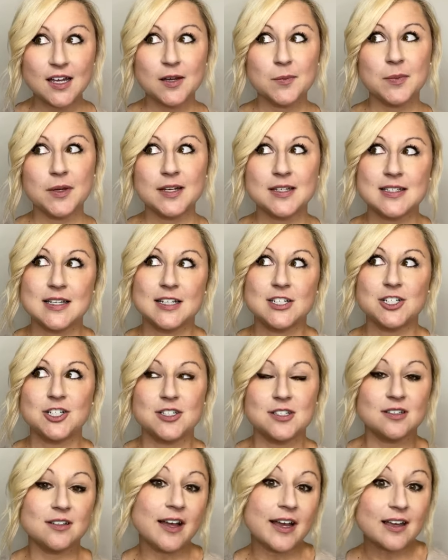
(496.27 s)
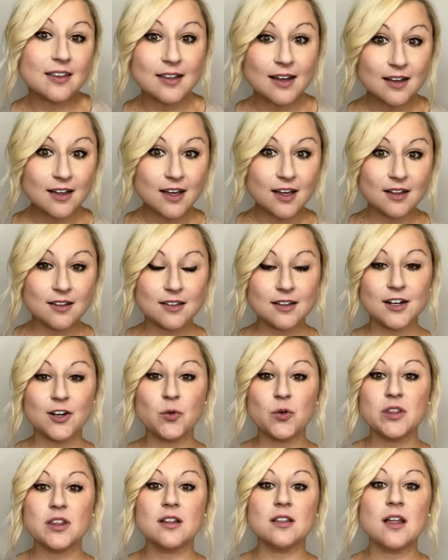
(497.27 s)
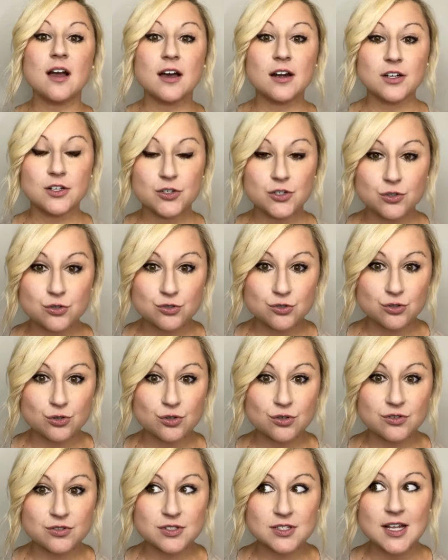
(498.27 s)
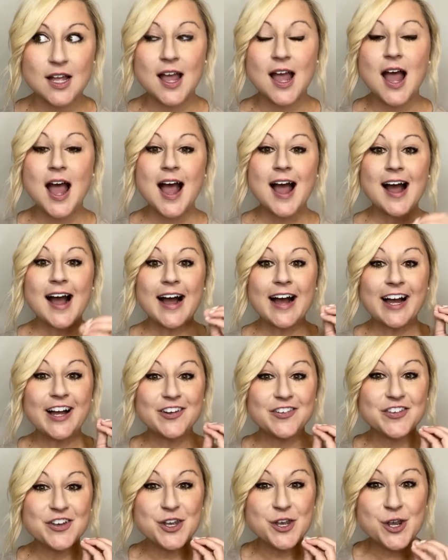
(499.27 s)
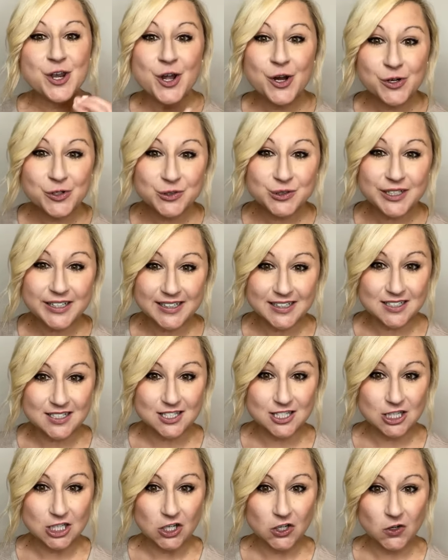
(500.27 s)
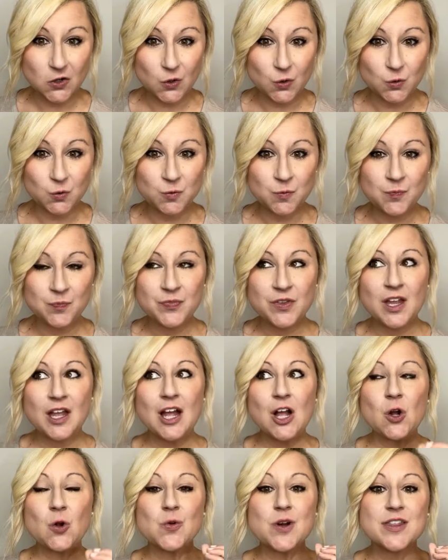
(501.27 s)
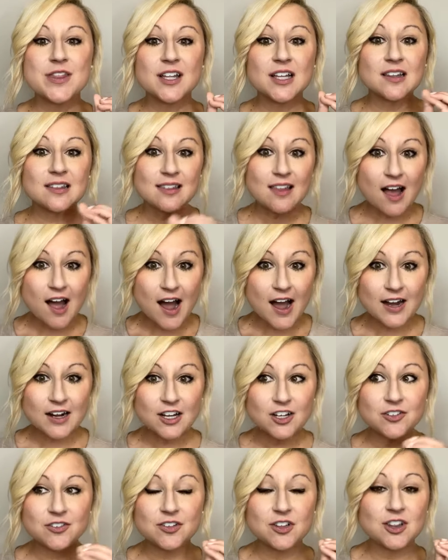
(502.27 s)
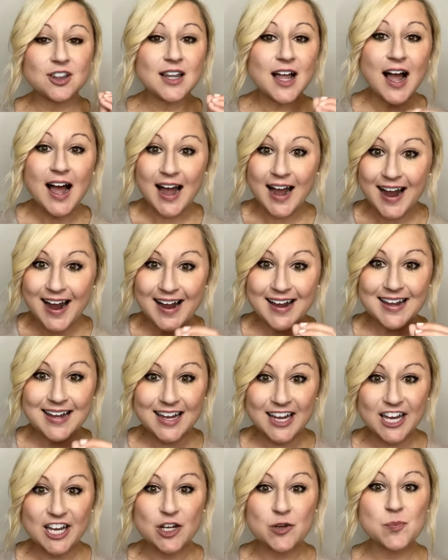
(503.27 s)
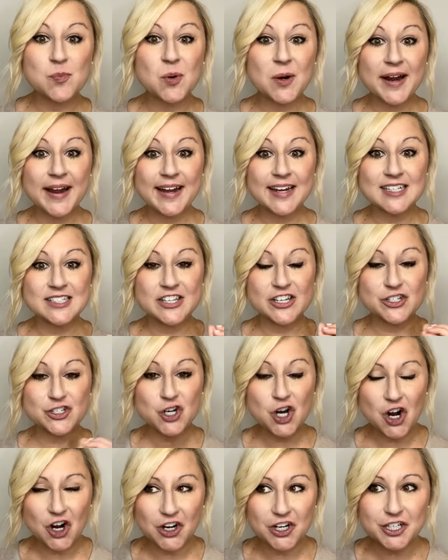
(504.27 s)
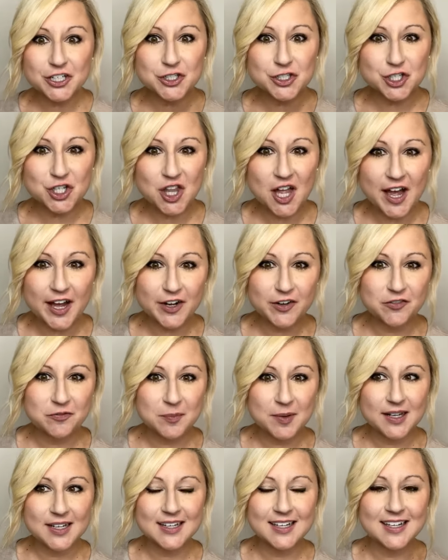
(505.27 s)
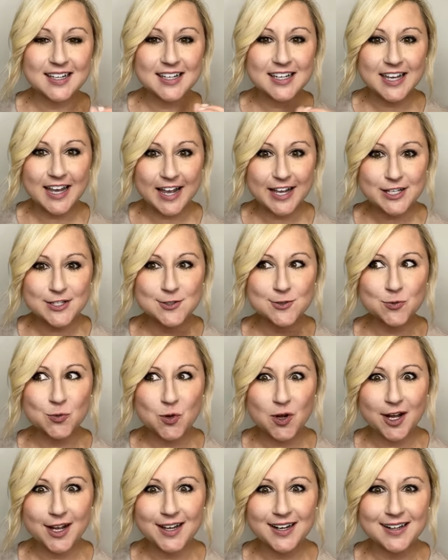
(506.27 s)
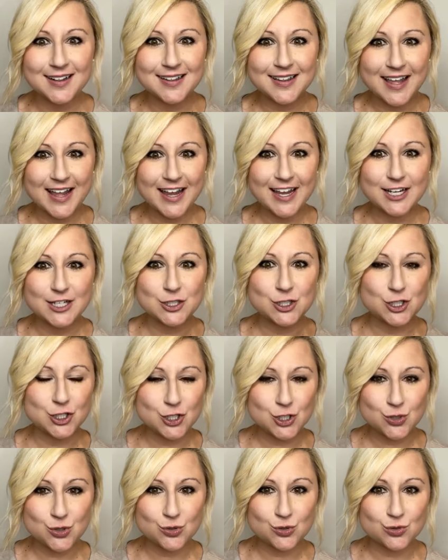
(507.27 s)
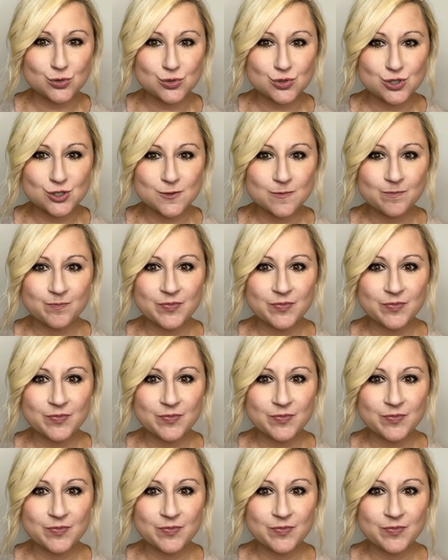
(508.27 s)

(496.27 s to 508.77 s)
because I just like that color with a lot of neutrals. I've noticed though, with a lot of high-end brands that charge a lot of money, guess what they choose?